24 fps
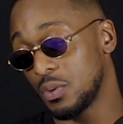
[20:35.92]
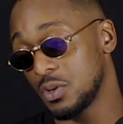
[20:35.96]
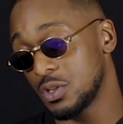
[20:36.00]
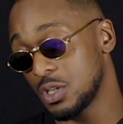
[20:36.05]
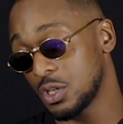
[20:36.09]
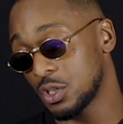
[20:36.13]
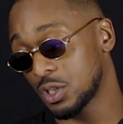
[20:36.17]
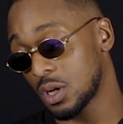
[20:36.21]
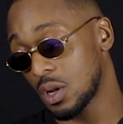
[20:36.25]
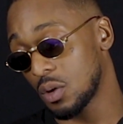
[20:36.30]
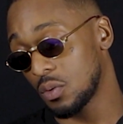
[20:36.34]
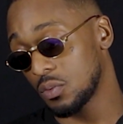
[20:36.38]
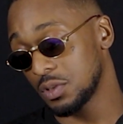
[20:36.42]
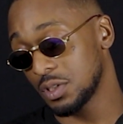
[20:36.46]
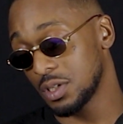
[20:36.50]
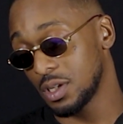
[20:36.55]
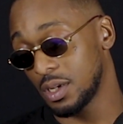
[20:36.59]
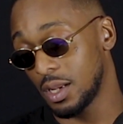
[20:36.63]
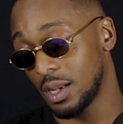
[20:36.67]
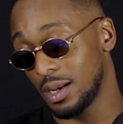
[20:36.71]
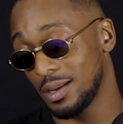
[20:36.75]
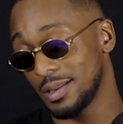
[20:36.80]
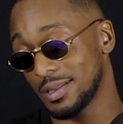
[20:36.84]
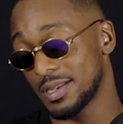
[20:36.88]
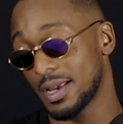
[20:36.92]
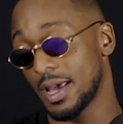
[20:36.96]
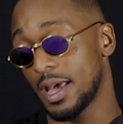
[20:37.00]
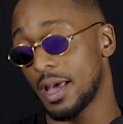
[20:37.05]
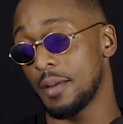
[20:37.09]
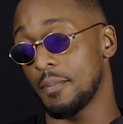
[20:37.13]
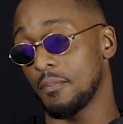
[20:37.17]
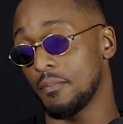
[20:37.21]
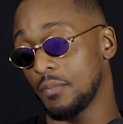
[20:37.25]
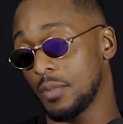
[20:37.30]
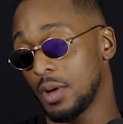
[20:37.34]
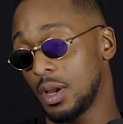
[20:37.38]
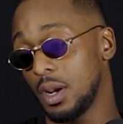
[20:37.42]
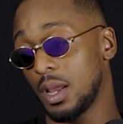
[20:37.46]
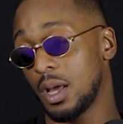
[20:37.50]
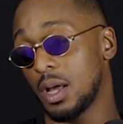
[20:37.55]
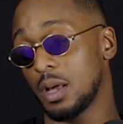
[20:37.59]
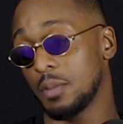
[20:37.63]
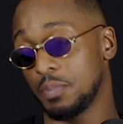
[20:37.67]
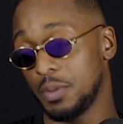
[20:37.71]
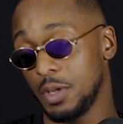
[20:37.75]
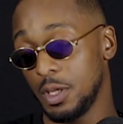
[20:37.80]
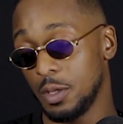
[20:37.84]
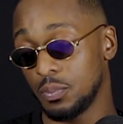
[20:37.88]
position I was in at the time
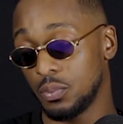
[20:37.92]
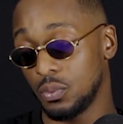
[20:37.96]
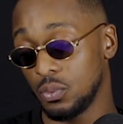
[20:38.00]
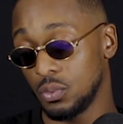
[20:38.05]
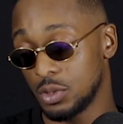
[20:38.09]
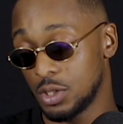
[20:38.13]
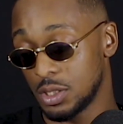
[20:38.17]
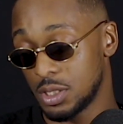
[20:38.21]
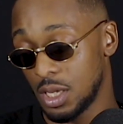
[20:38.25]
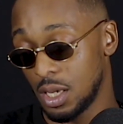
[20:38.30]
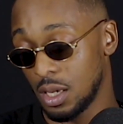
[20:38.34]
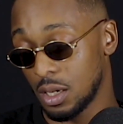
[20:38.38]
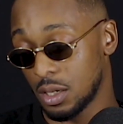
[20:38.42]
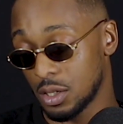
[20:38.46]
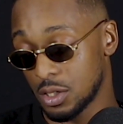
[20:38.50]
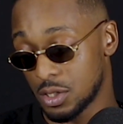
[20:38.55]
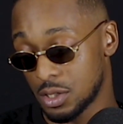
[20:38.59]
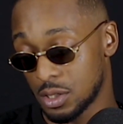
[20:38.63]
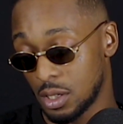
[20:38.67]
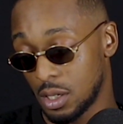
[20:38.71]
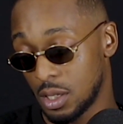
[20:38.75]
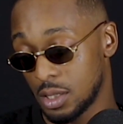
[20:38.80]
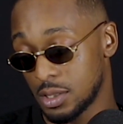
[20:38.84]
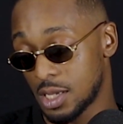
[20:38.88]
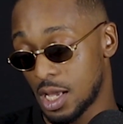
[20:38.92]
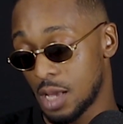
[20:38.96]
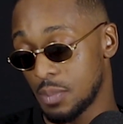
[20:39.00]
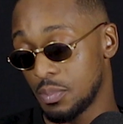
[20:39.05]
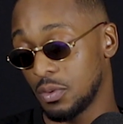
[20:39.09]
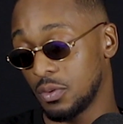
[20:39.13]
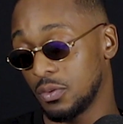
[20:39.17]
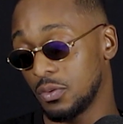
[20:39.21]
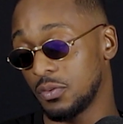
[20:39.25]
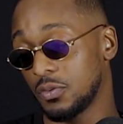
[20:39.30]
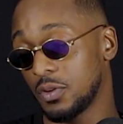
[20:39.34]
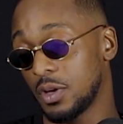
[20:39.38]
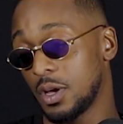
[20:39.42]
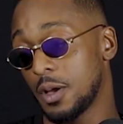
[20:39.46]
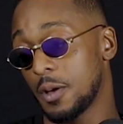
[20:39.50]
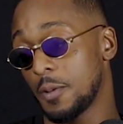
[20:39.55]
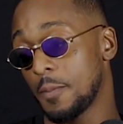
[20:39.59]
allowed people to take a certain type of,